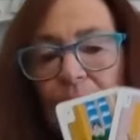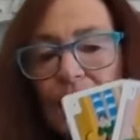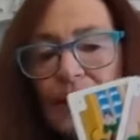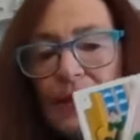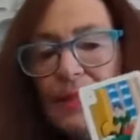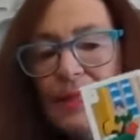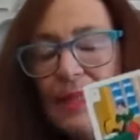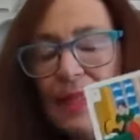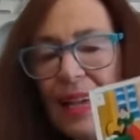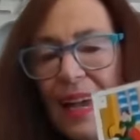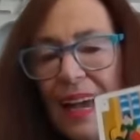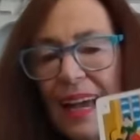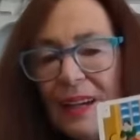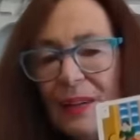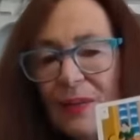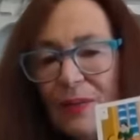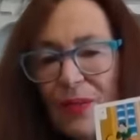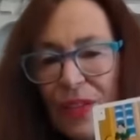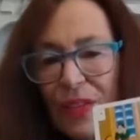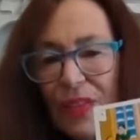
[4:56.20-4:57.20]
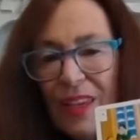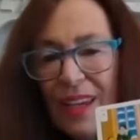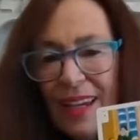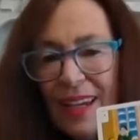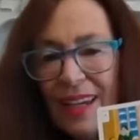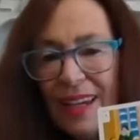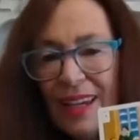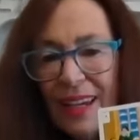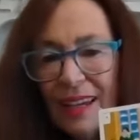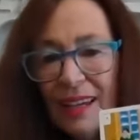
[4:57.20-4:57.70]
This is the card of
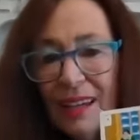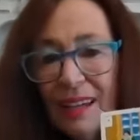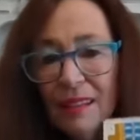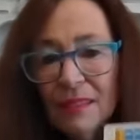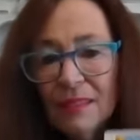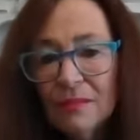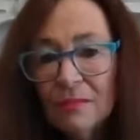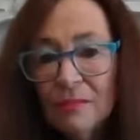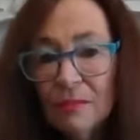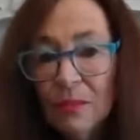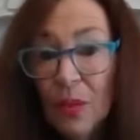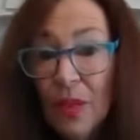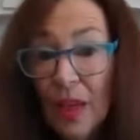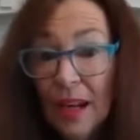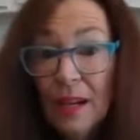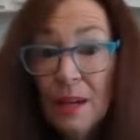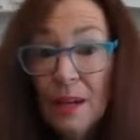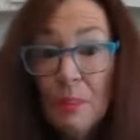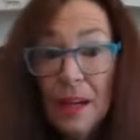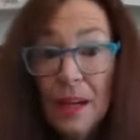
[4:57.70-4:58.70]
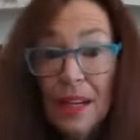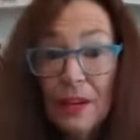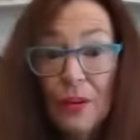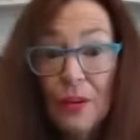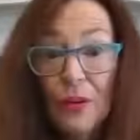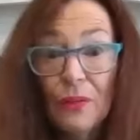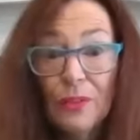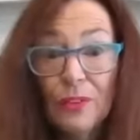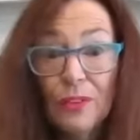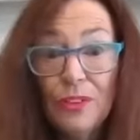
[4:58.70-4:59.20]
thinking. That'd be a
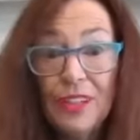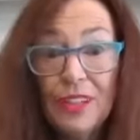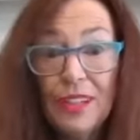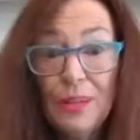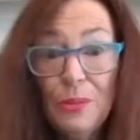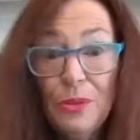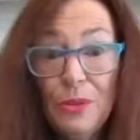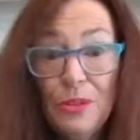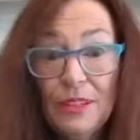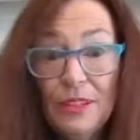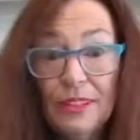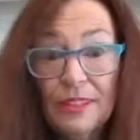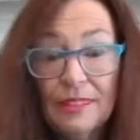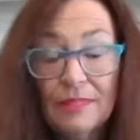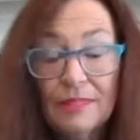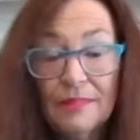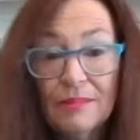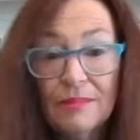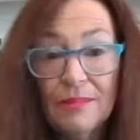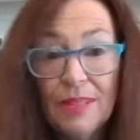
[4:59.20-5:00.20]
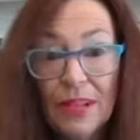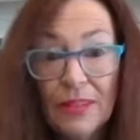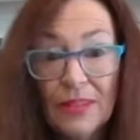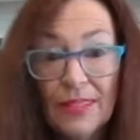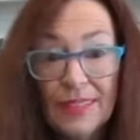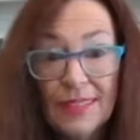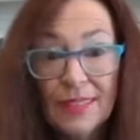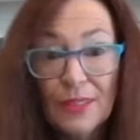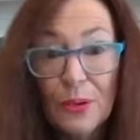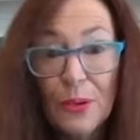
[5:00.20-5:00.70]
novelty, wouldn't it? you know,
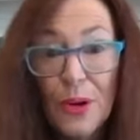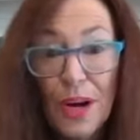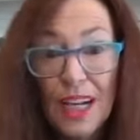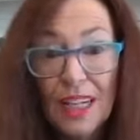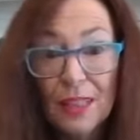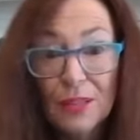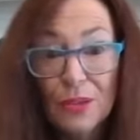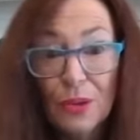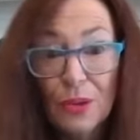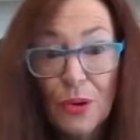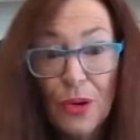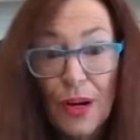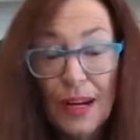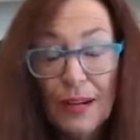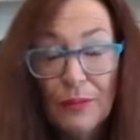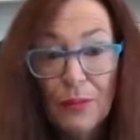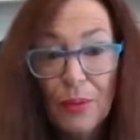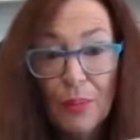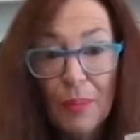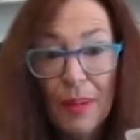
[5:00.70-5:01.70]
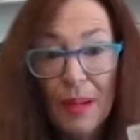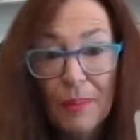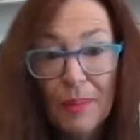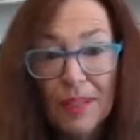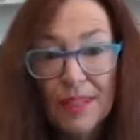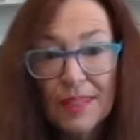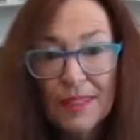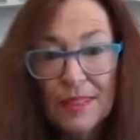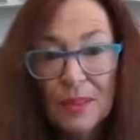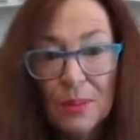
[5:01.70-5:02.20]
this is cradle to grave
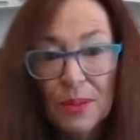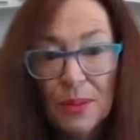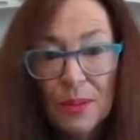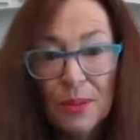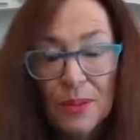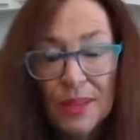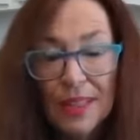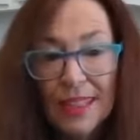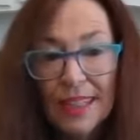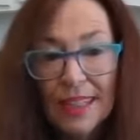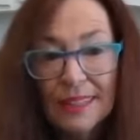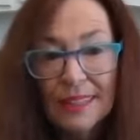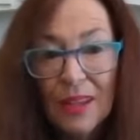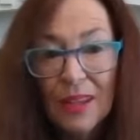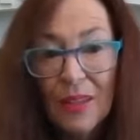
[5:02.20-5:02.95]
Republicans we're talking here.